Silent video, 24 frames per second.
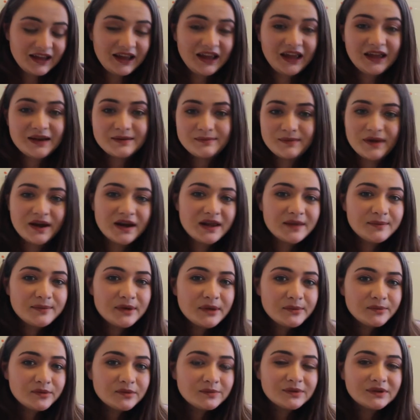and many
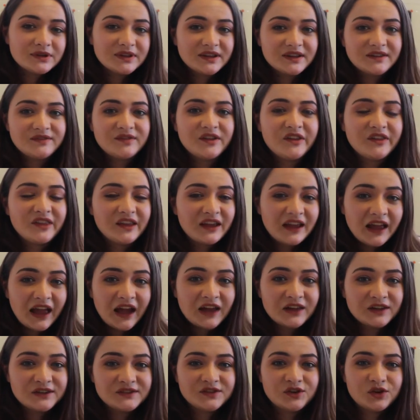people believe that the
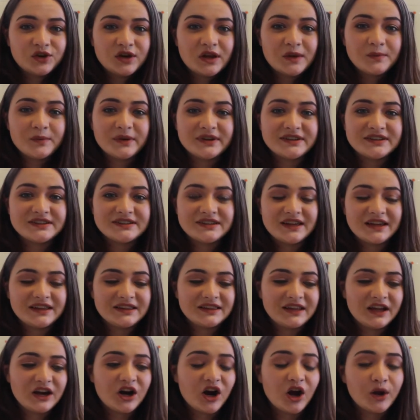Californian was set
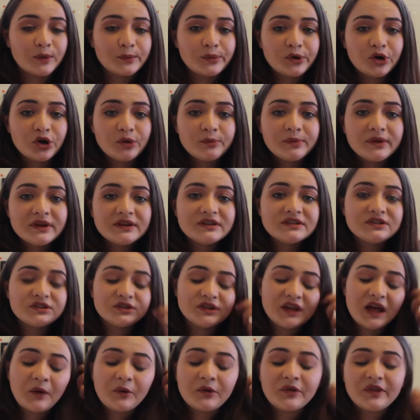there on purpose so
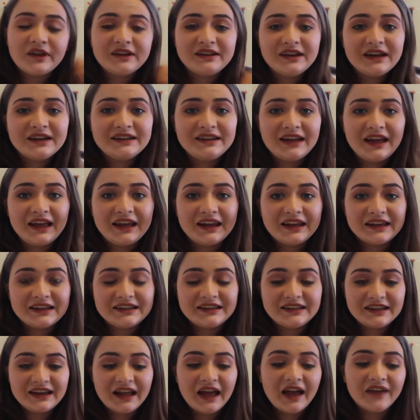that when the Titanic
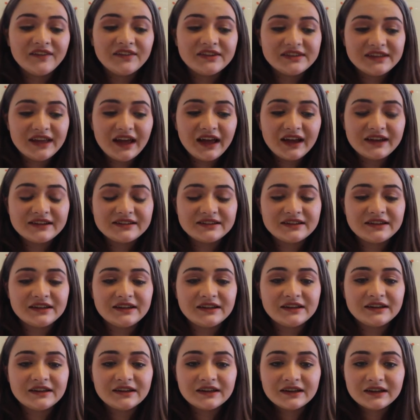did have its
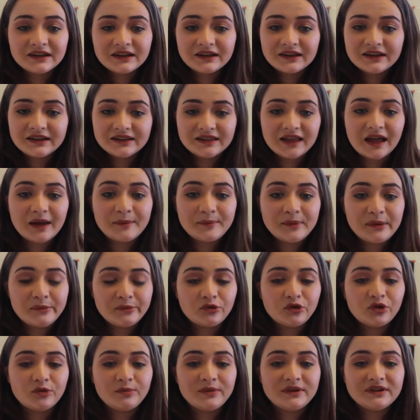accident, that
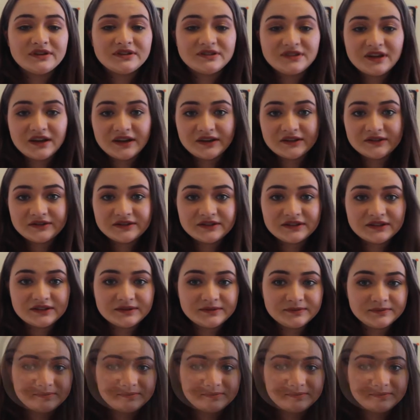people would be saved.